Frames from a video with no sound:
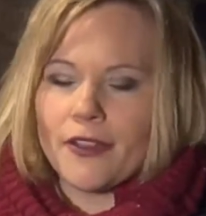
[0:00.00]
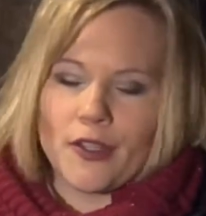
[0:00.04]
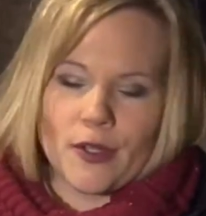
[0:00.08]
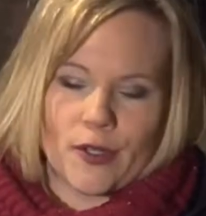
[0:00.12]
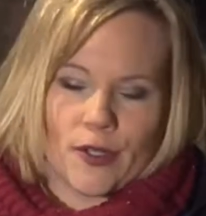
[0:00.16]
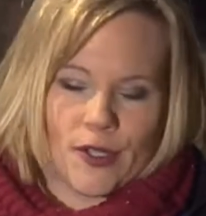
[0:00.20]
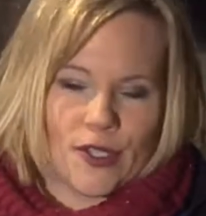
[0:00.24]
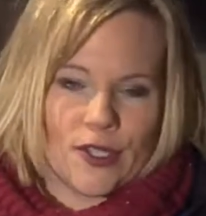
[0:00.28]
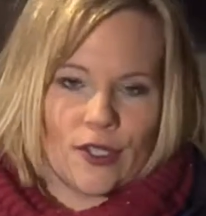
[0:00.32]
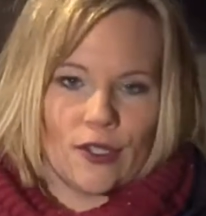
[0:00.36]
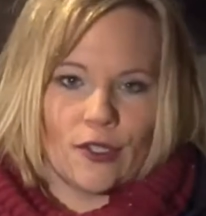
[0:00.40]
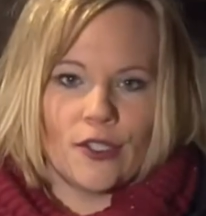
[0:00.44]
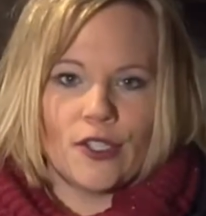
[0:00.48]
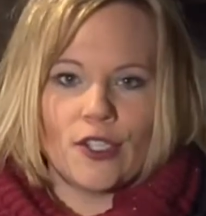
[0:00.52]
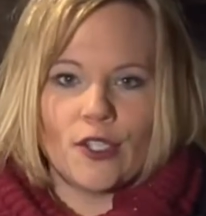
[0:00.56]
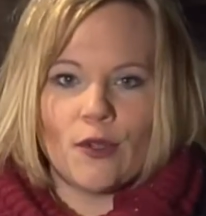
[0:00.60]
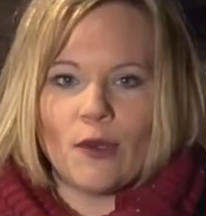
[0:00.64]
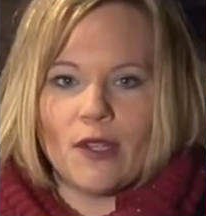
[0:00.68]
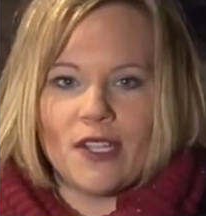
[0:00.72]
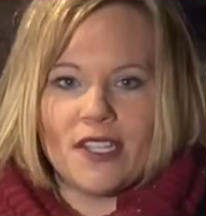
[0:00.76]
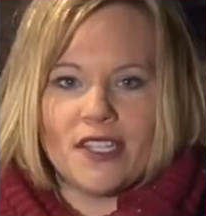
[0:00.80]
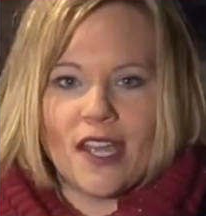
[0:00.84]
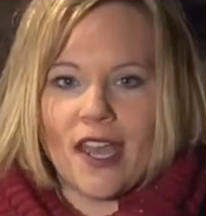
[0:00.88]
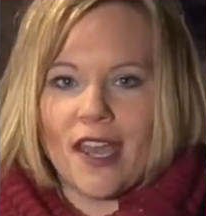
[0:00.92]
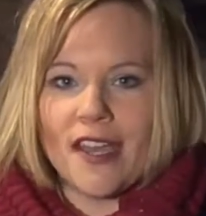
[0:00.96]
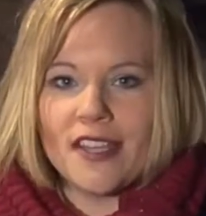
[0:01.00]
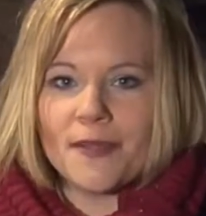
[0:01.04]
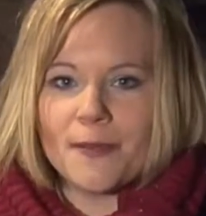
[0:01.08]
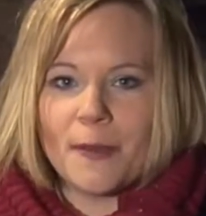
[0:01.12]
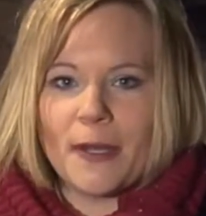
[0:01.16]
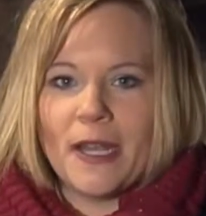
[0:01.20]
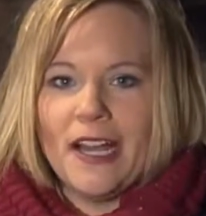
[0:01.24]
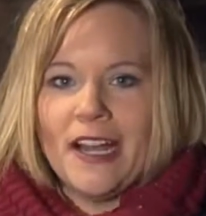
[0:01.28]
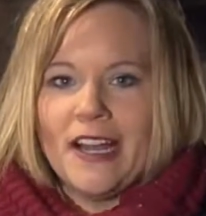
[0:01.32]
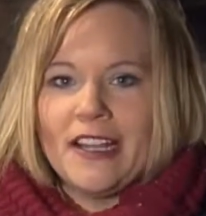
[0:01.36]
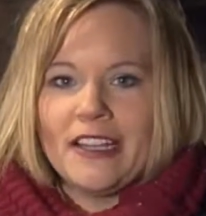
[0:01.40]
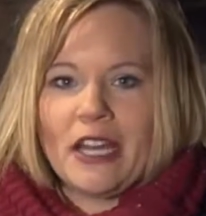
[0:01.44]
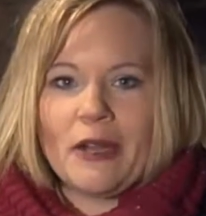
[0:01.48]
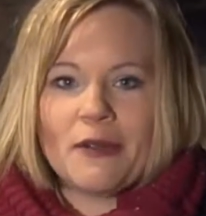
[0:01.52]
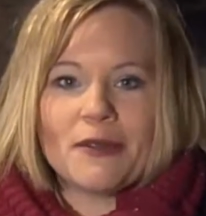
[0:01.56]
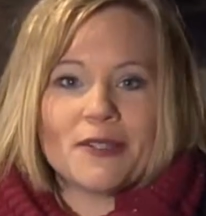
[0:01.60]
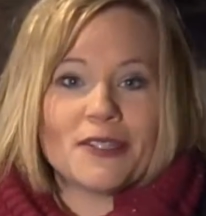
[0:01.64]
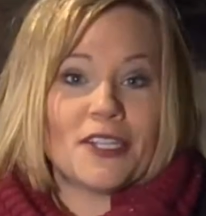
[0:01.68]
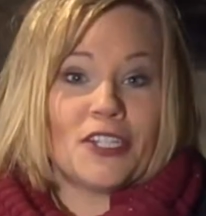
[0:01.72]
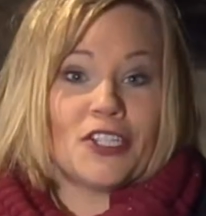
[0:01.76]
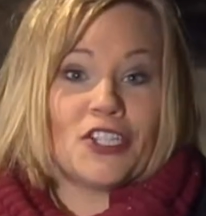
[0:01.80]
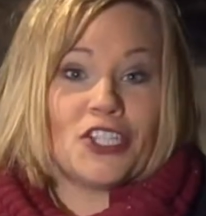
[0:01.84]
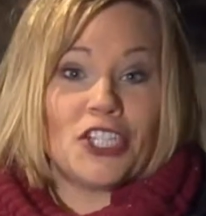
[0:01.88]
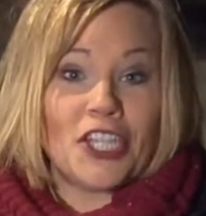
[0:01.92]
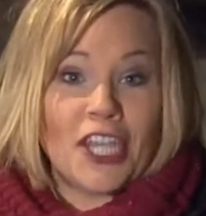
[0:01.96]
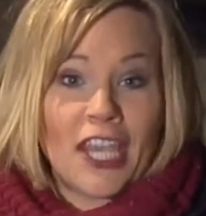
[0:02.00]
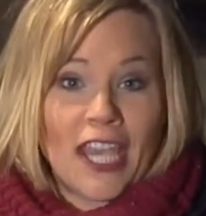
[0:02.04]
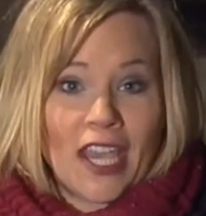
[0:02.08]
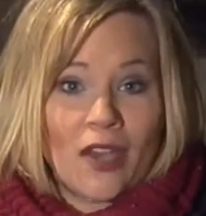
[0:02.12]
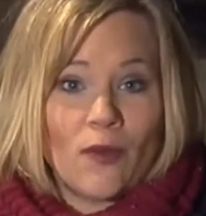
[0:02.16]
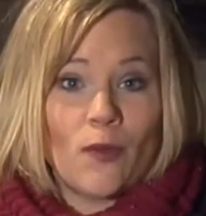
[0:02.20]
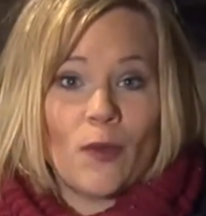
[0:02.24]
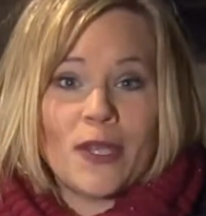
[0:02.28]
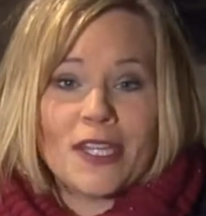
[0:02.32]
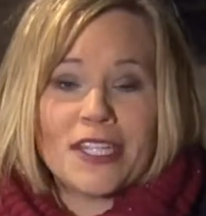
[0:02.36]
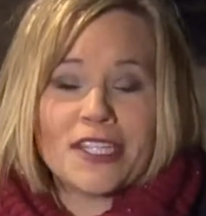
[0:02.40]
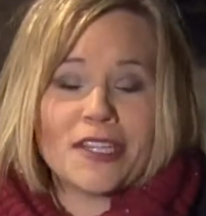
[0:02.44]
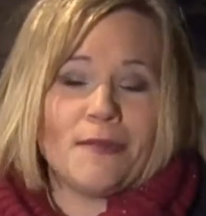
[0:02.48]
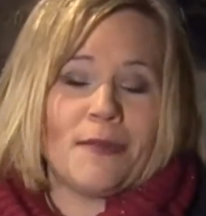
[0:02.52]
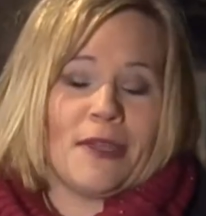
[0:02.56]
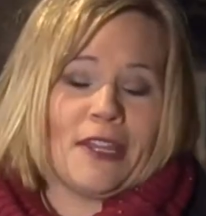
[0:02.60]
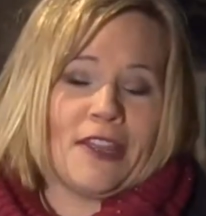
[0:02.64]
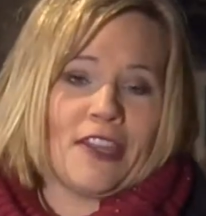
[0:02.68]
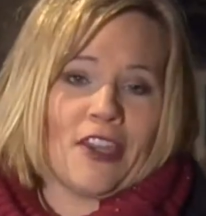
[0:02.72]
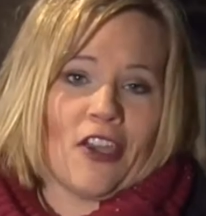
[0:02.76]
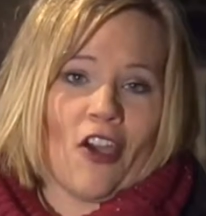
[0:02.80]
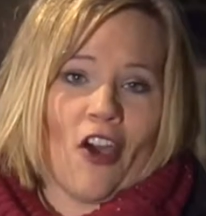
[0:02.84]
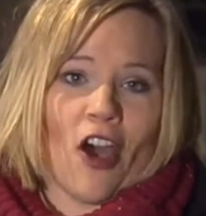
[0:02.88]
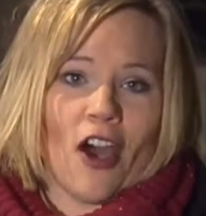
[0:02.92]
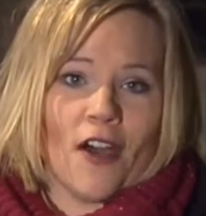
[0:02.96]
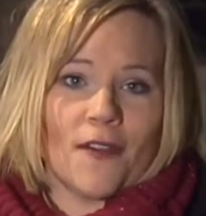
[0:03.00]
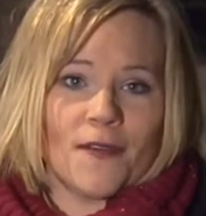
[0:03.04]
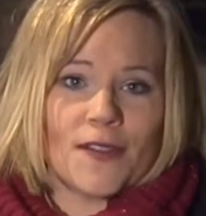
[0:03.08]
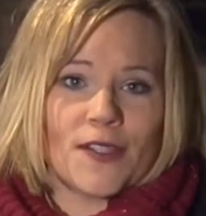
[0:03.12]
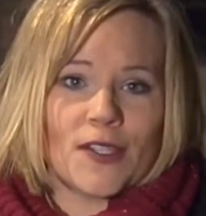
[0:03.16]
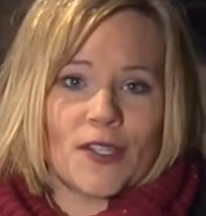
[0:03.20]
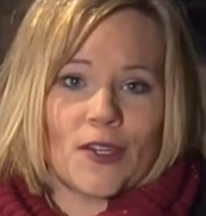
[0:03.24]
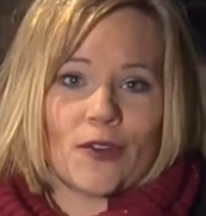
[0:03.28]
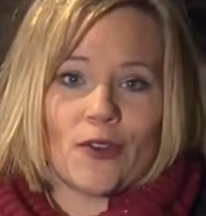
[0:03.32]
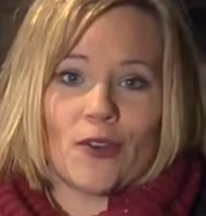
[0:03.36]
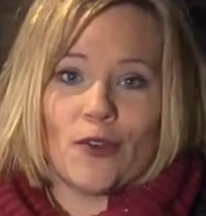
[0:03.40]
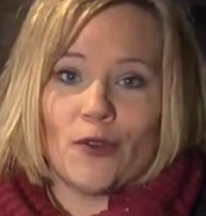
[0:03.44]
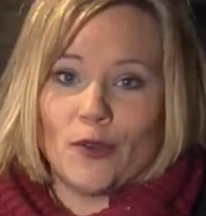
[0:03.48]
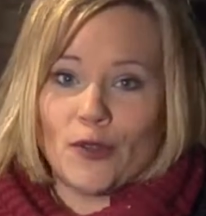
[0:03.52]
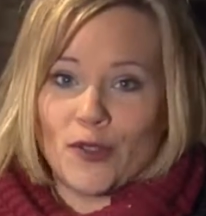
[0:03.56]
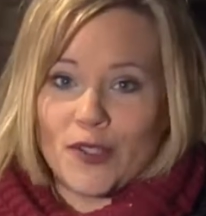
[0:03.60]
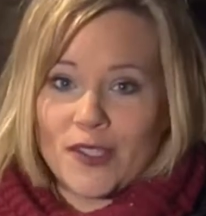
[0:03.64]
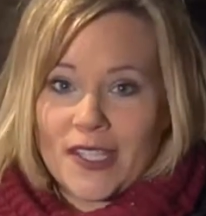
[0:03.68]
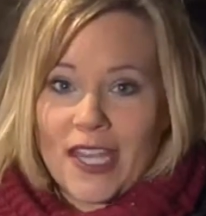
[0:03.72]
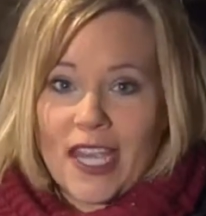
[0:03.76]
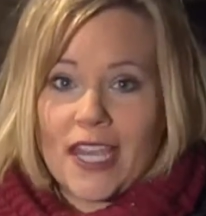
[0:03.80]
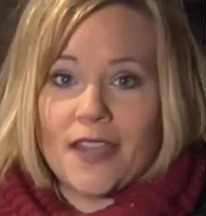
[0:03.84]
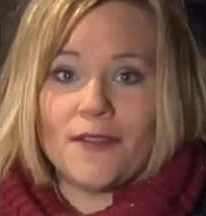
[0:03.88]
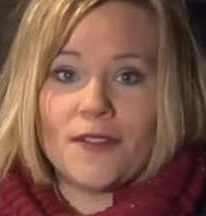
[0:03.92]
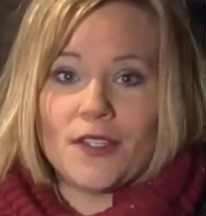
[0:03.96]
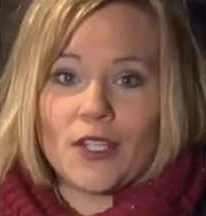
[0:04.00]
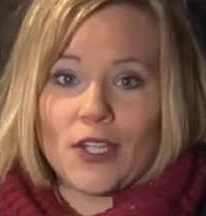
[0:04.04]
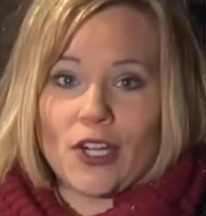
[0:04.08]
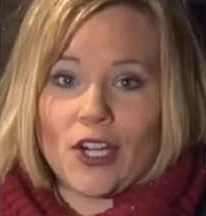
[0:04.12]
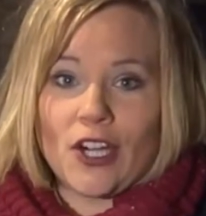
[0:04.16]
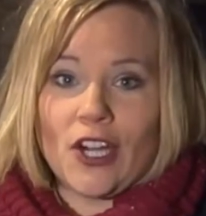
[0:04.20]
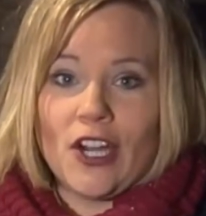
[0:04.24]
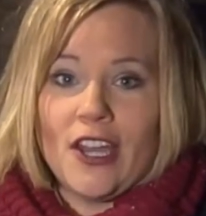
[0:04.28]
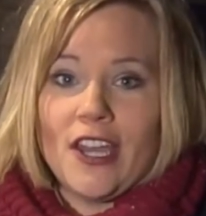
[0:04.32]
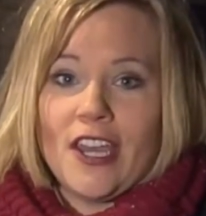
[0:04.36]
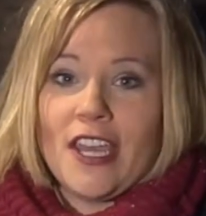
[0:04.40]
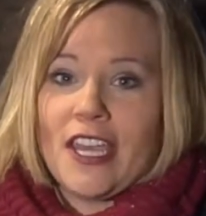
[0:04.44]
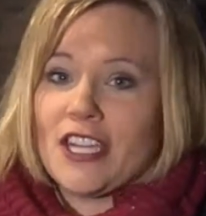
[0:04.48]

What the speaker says: They're still doing tests, but Lauer says she can't wait to meet the officer who saved her.